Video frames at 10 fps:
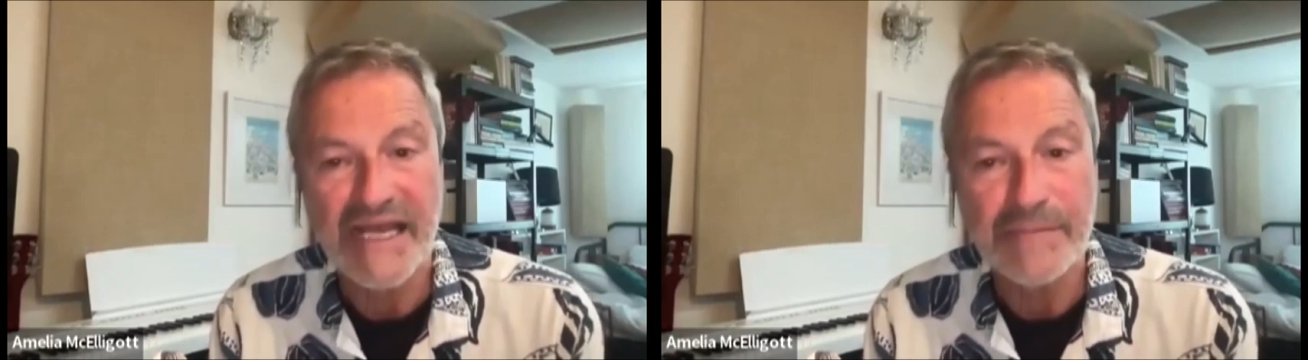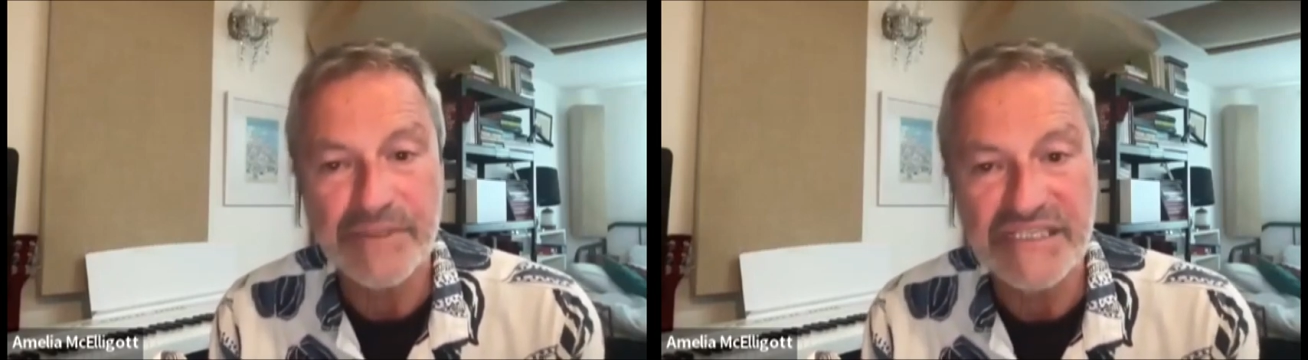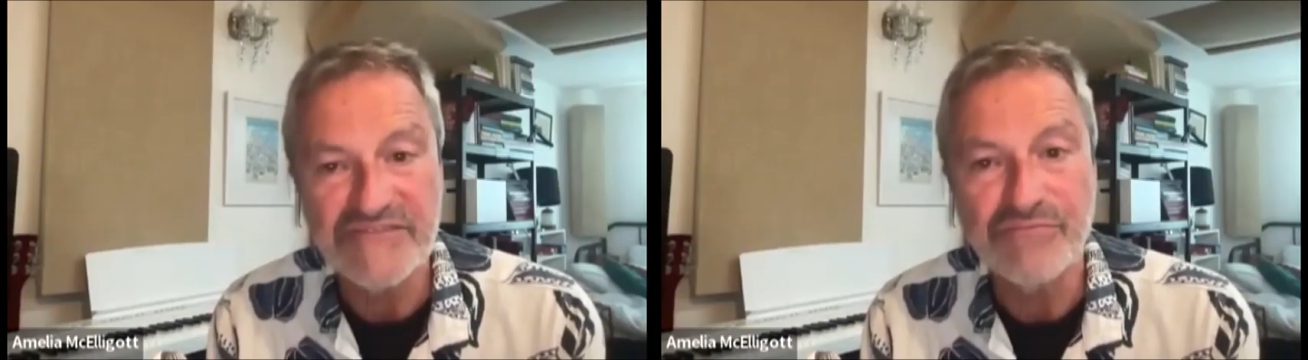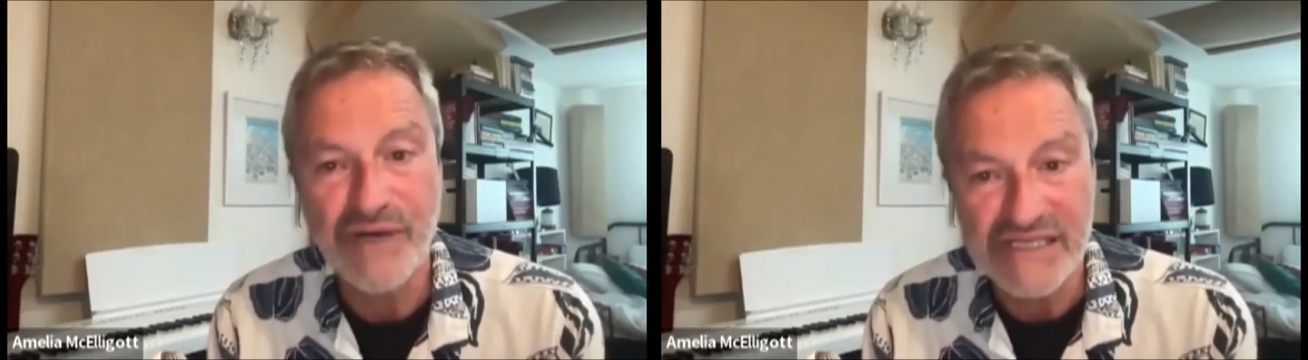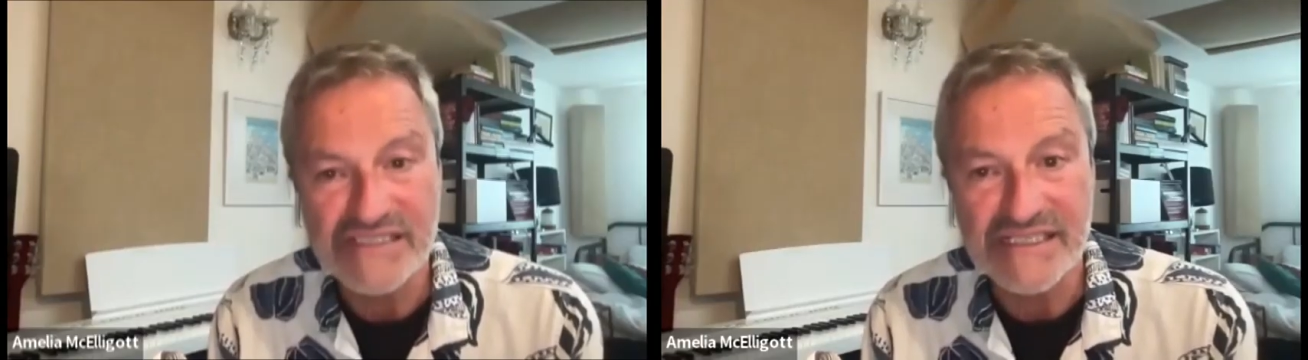I
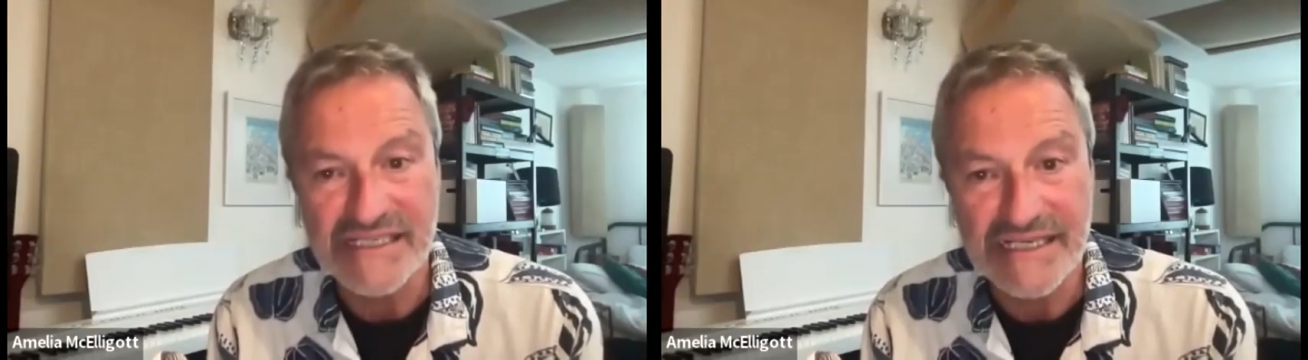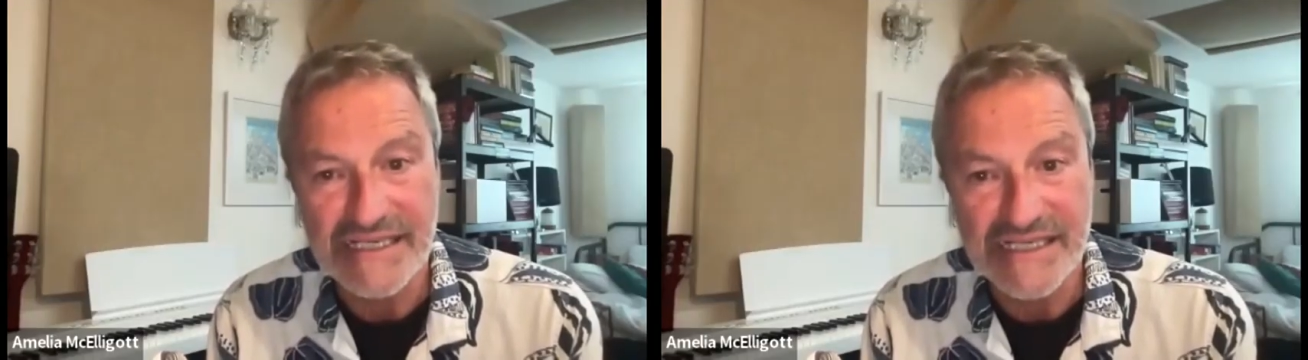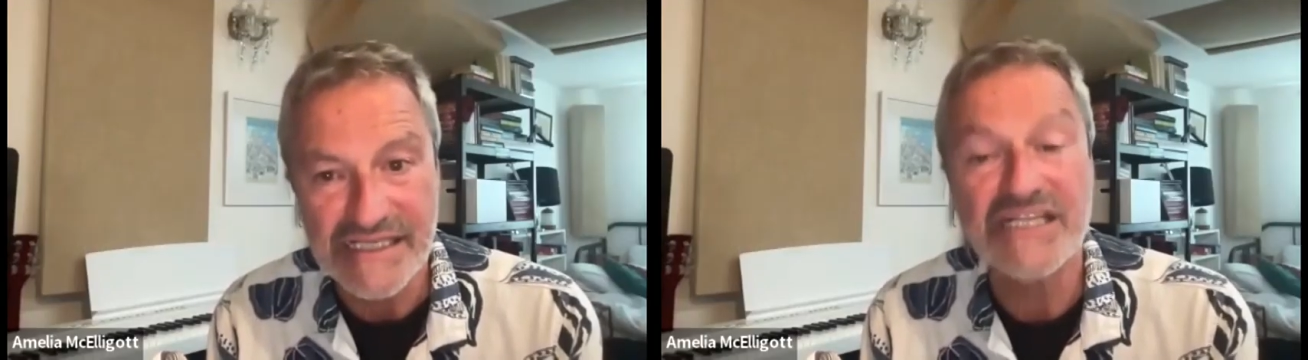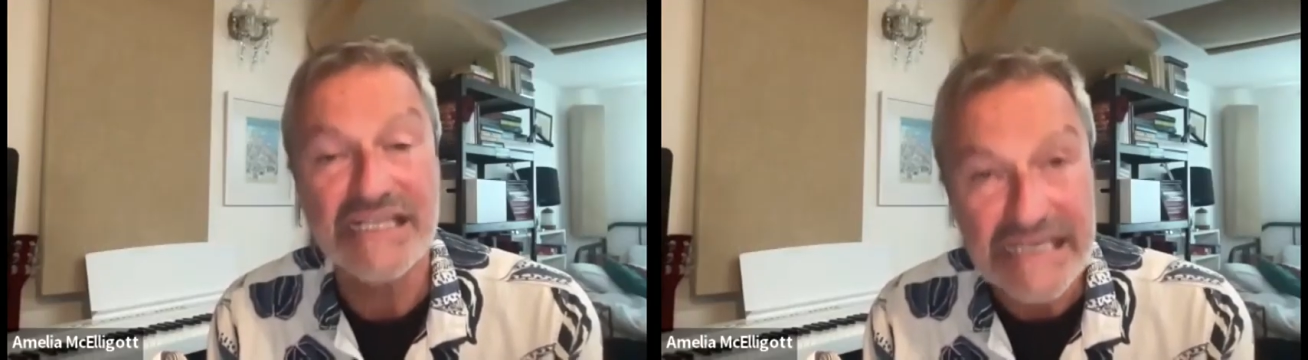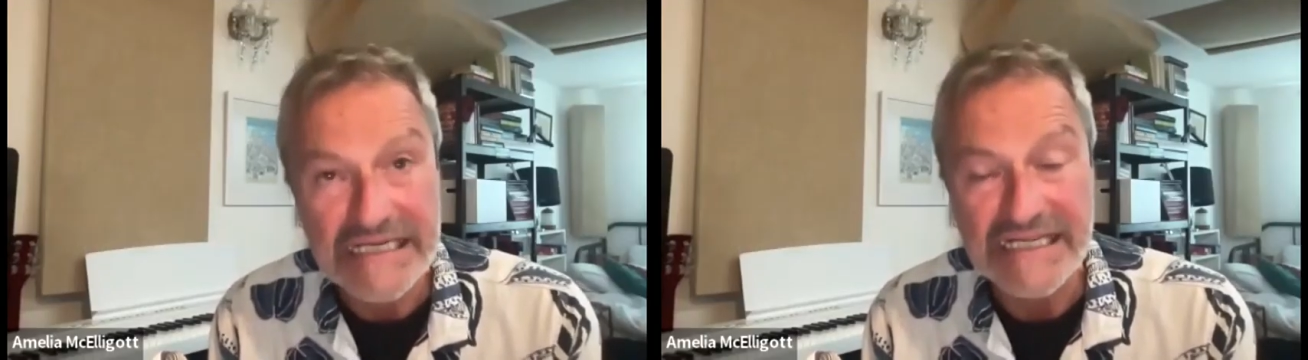believe Brexit is
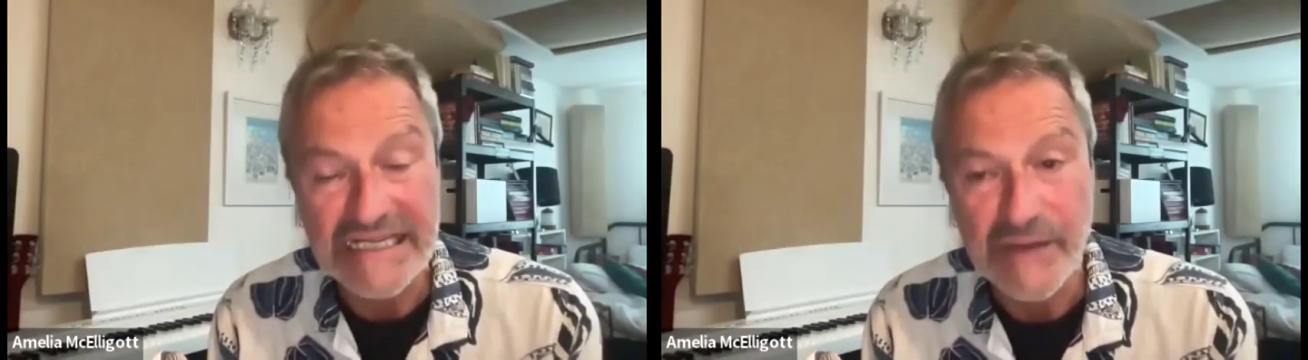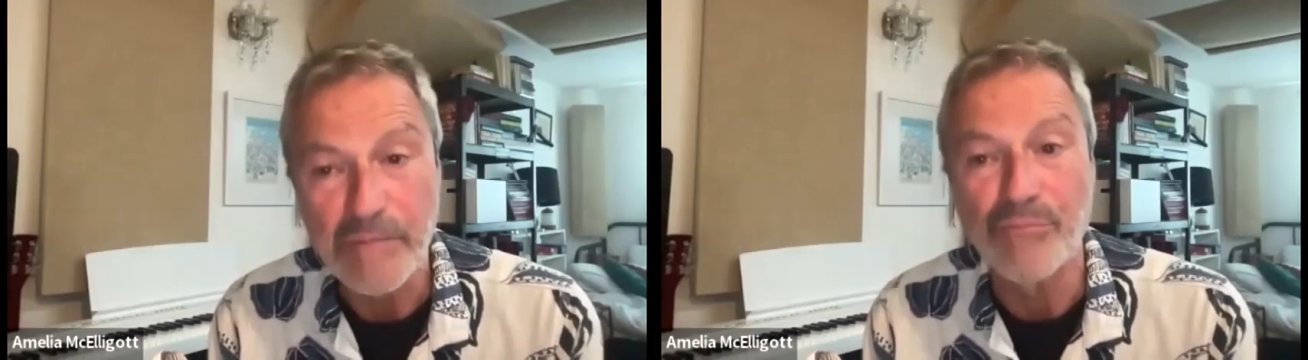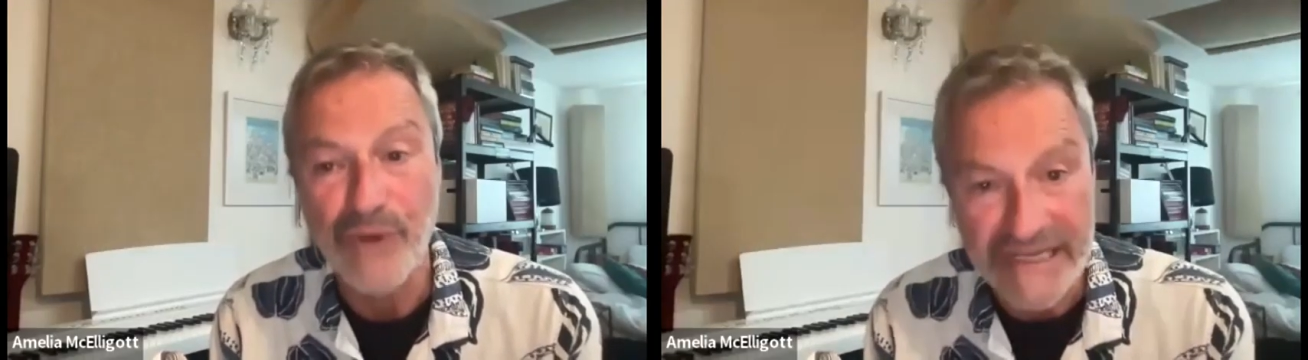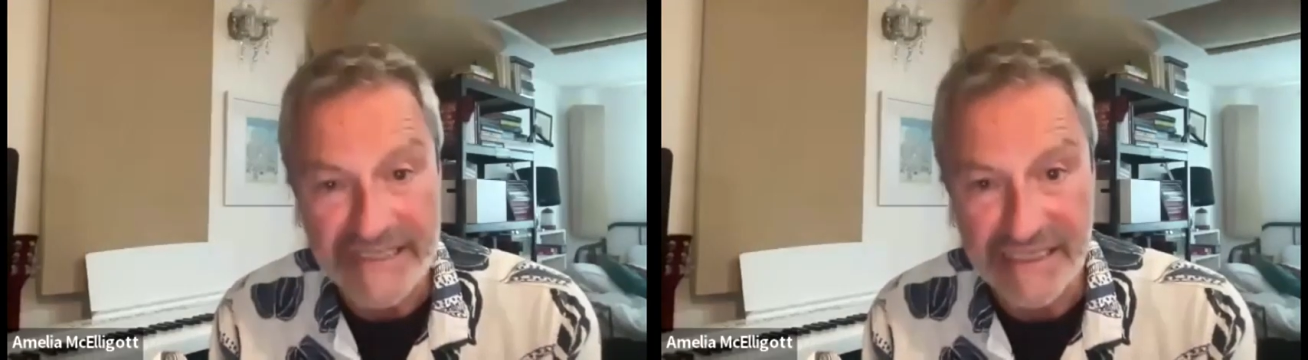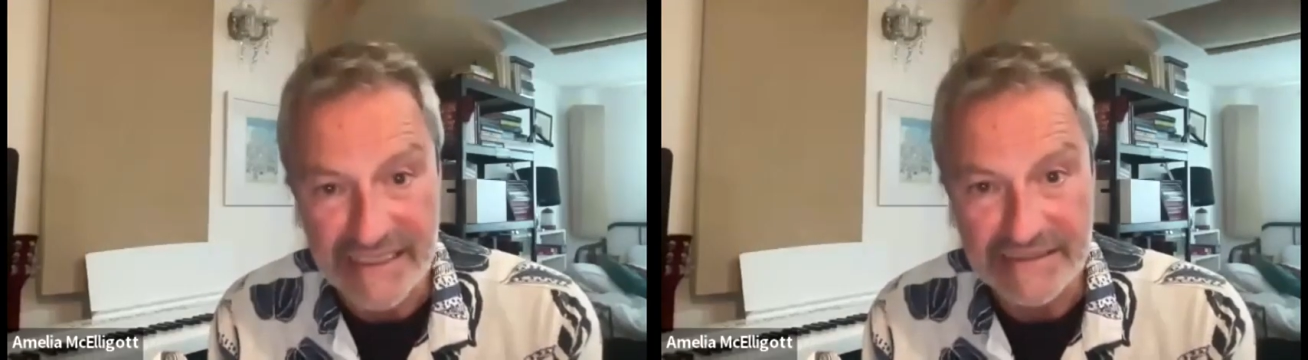clearly
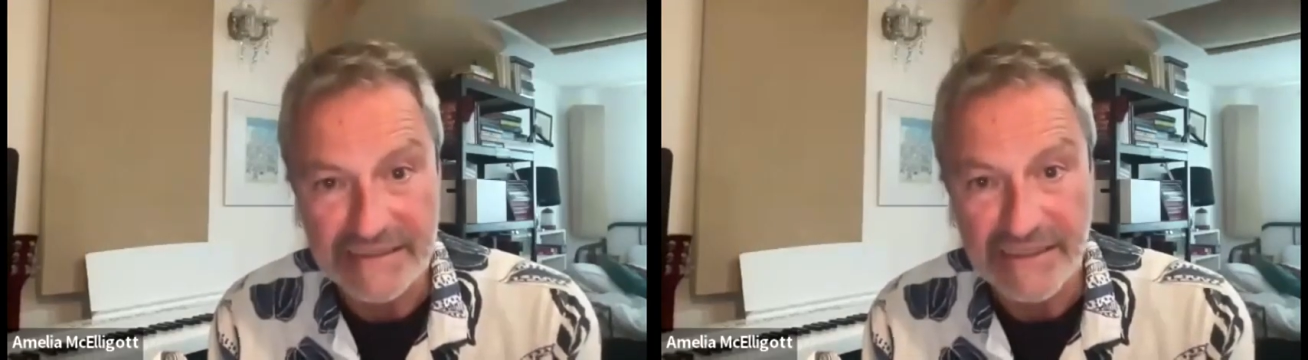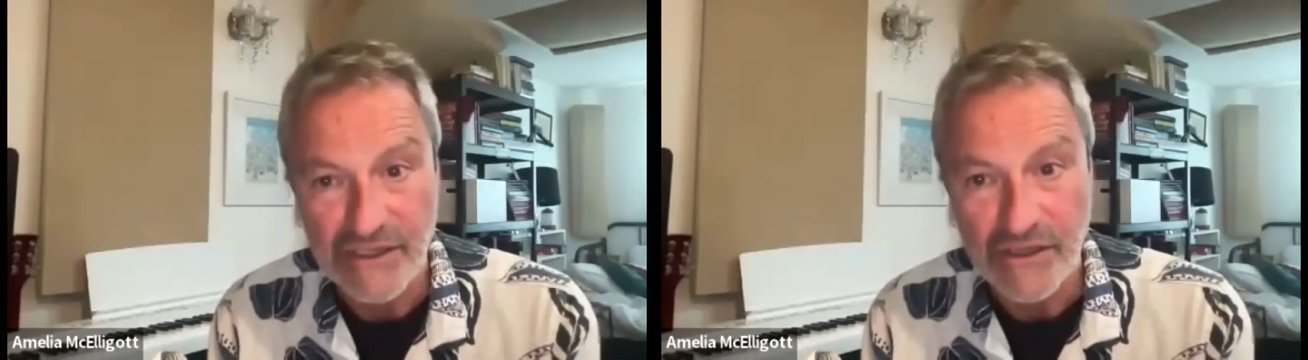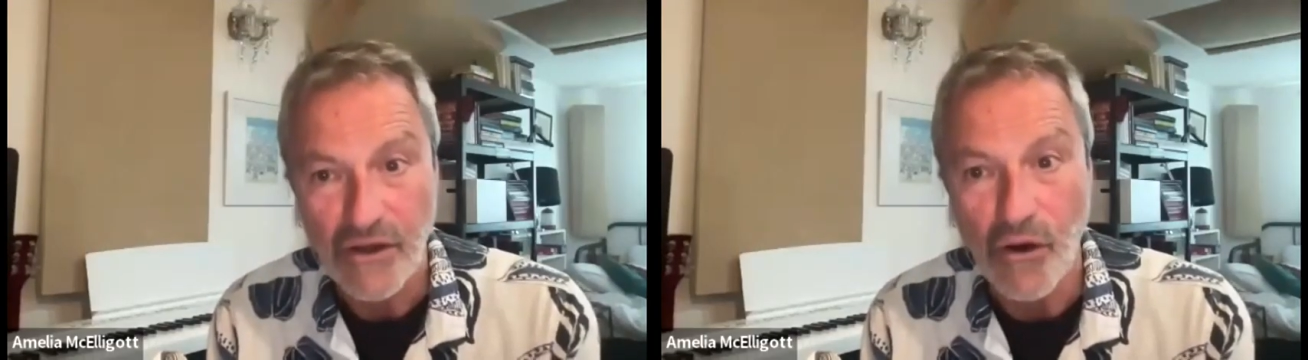brain dead.